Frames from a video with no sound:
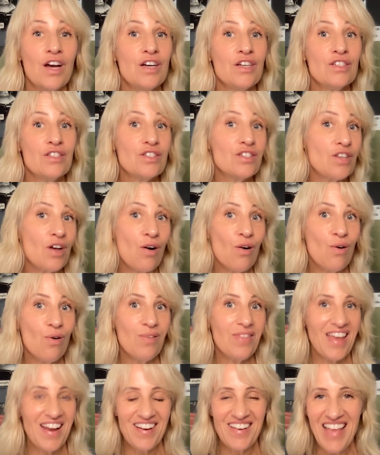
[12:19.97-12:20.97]

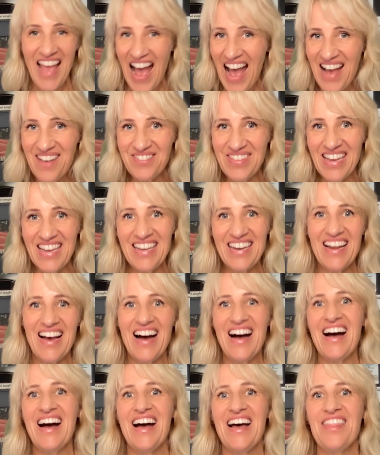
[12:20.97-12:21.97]
So there you have it.
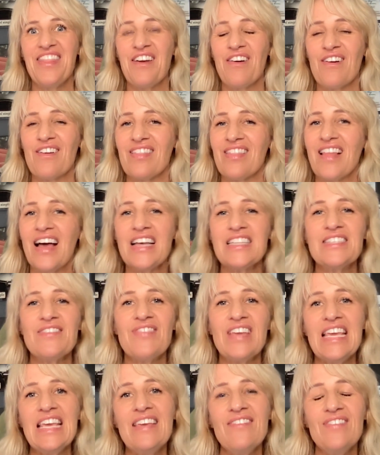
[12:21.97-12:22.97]
There are lots
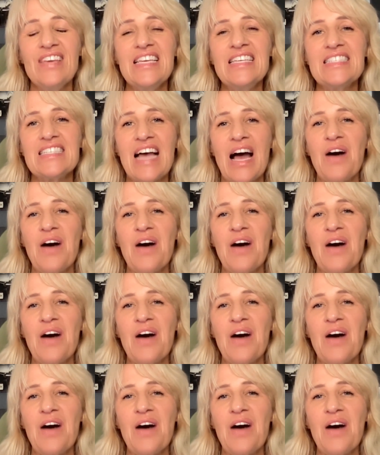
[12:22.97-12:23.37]
of EVs